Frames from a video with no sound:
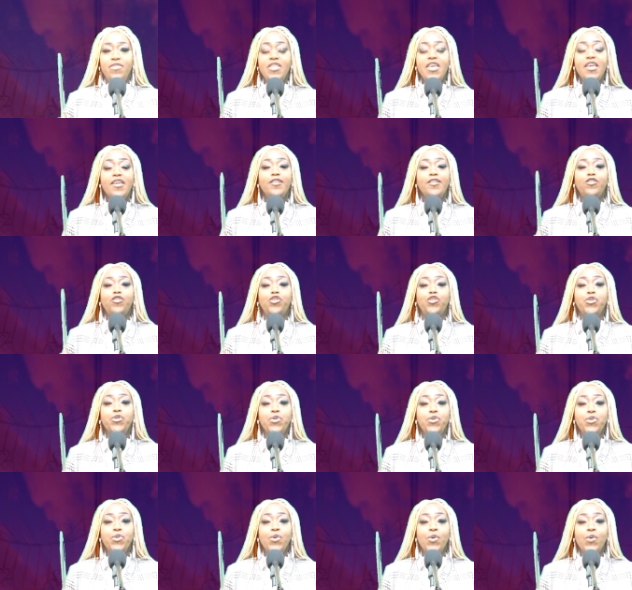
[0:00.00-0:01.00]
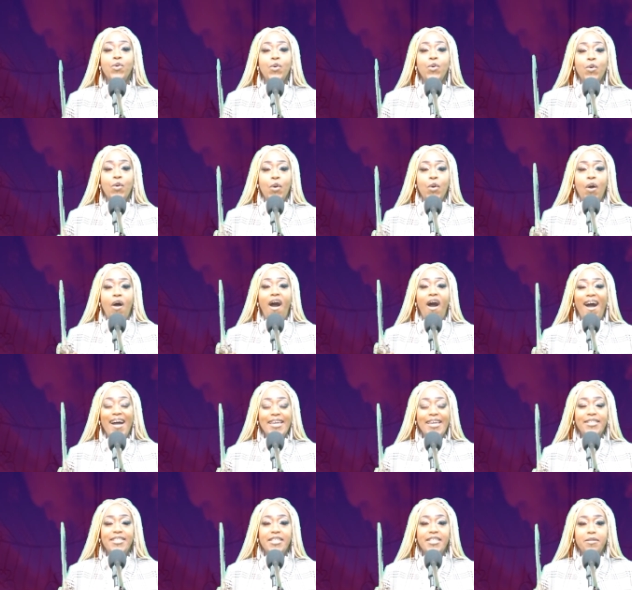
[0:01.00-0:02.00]
These two
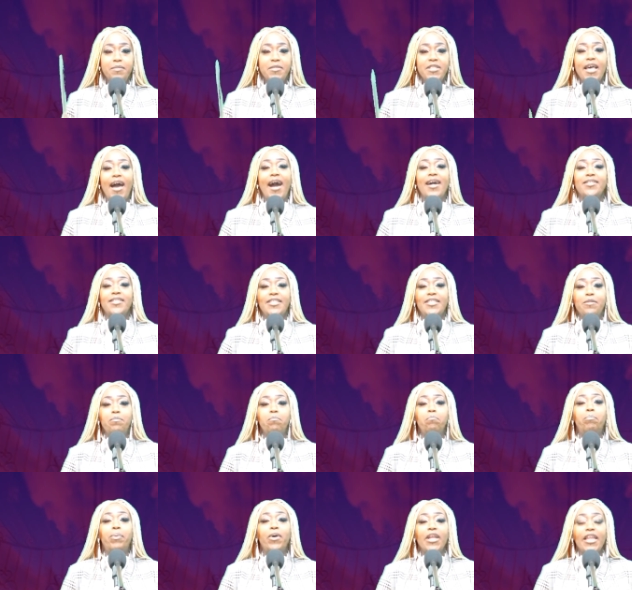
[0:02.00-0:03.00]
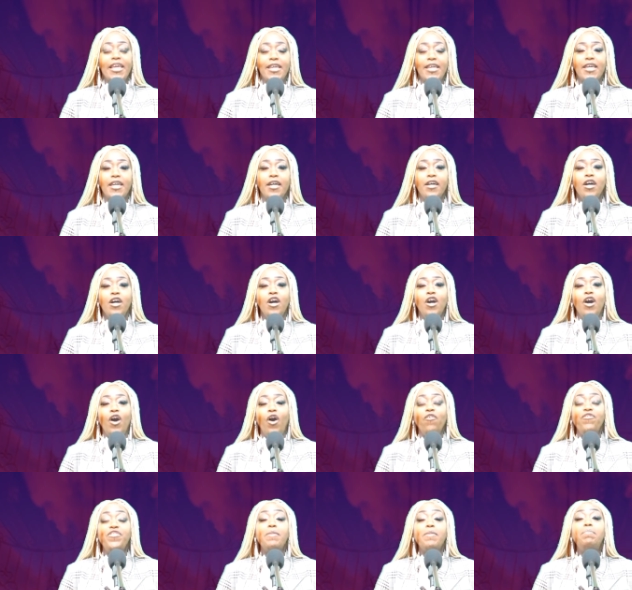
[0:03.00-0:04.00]
items are symbolic
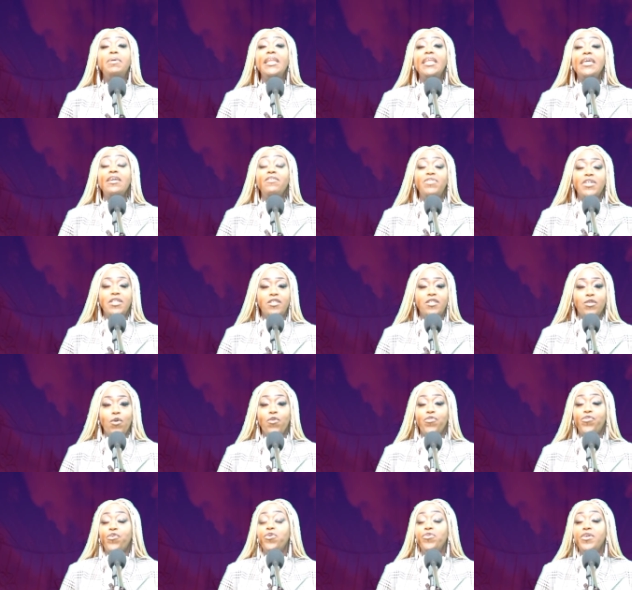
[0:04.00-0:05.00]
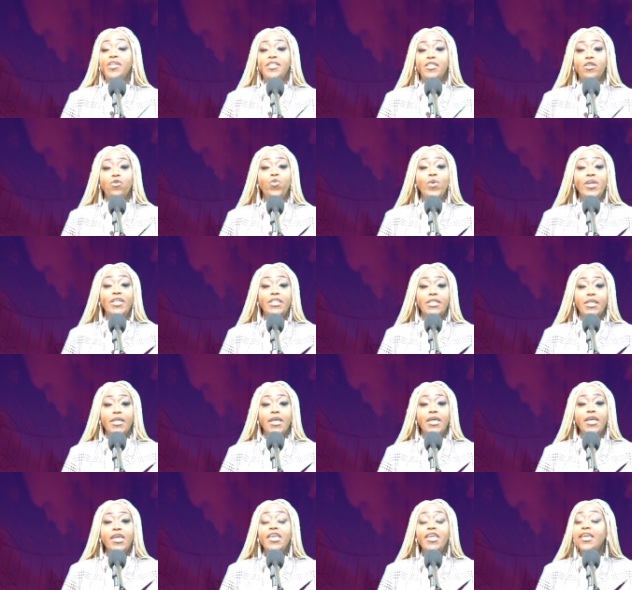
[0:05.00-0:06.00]
of the believer's authority which
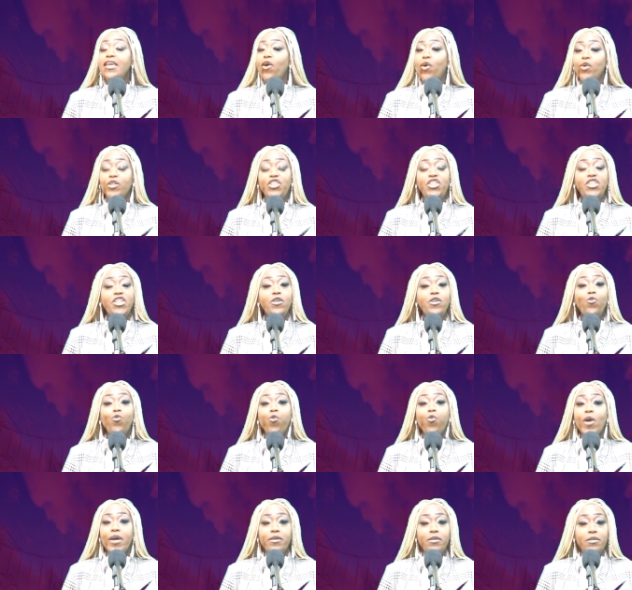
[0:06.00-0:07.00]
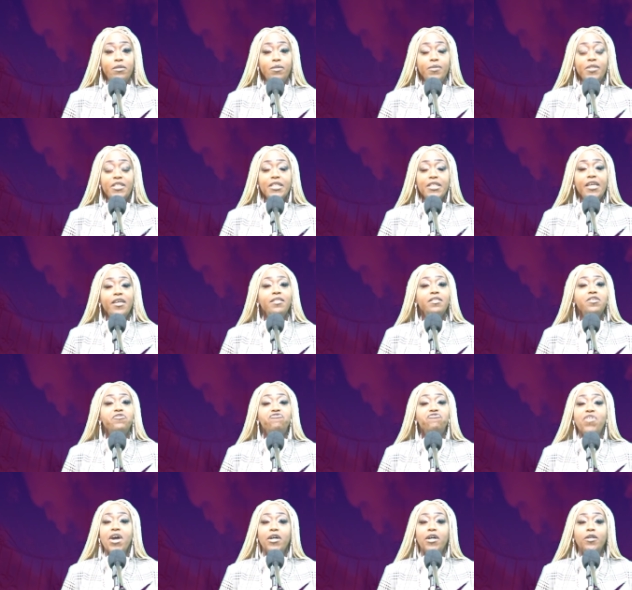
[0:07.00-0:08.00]
he or she wields in
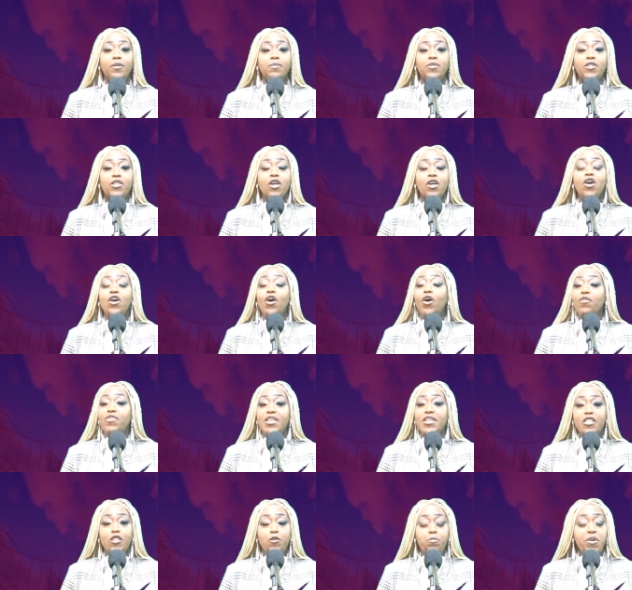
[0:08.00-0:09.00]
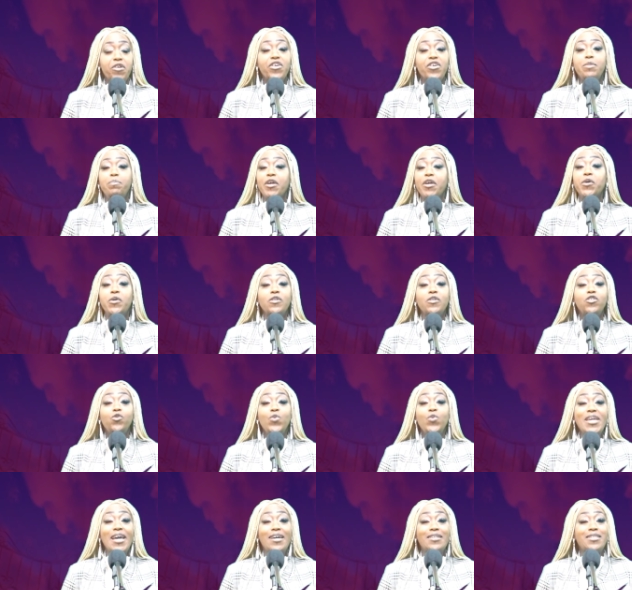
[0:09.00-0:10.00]
the realms of the spirit because
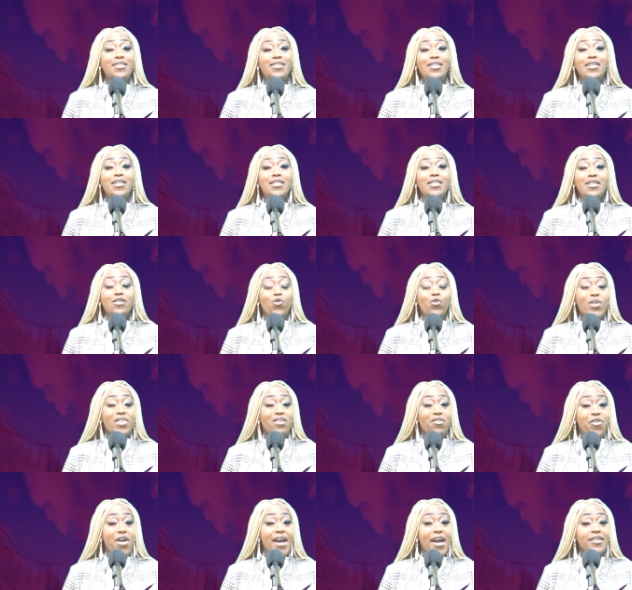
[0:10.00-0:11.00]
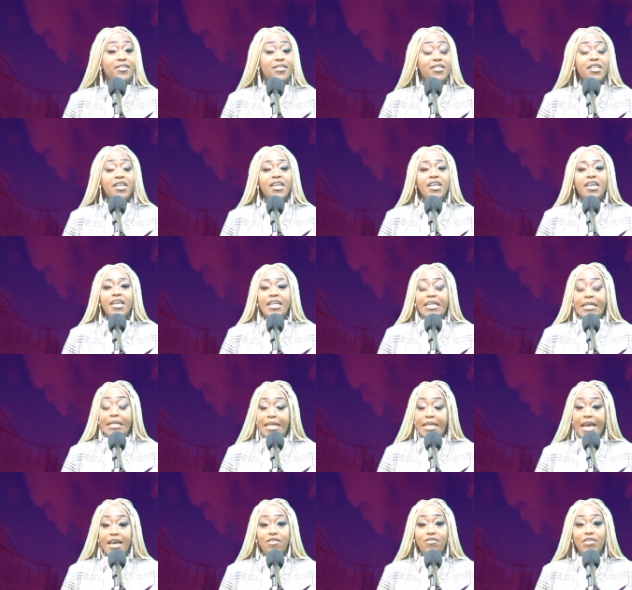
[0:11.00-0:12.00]
we are seated with Christ in
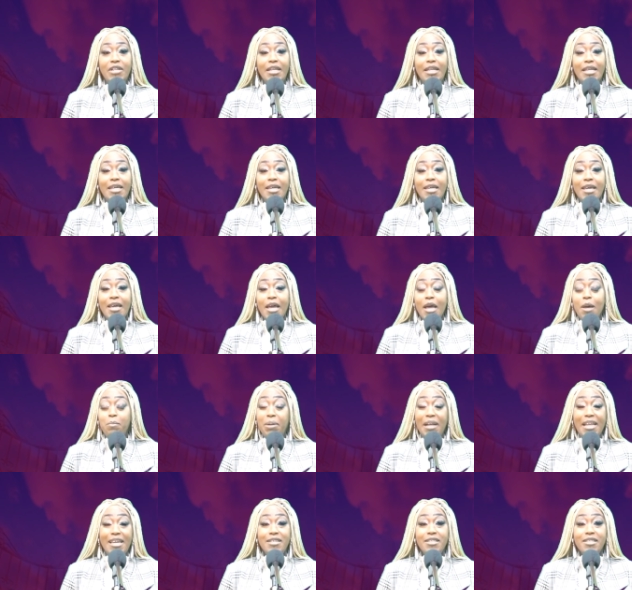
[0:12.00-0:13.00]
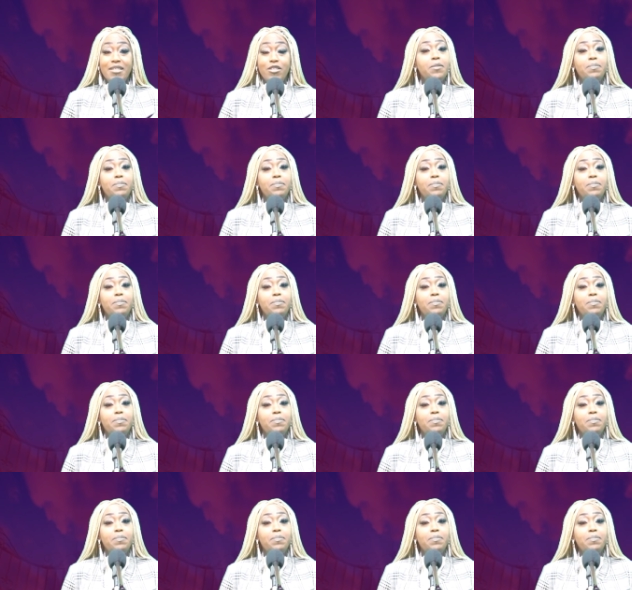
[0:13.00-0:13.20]
heavenly places.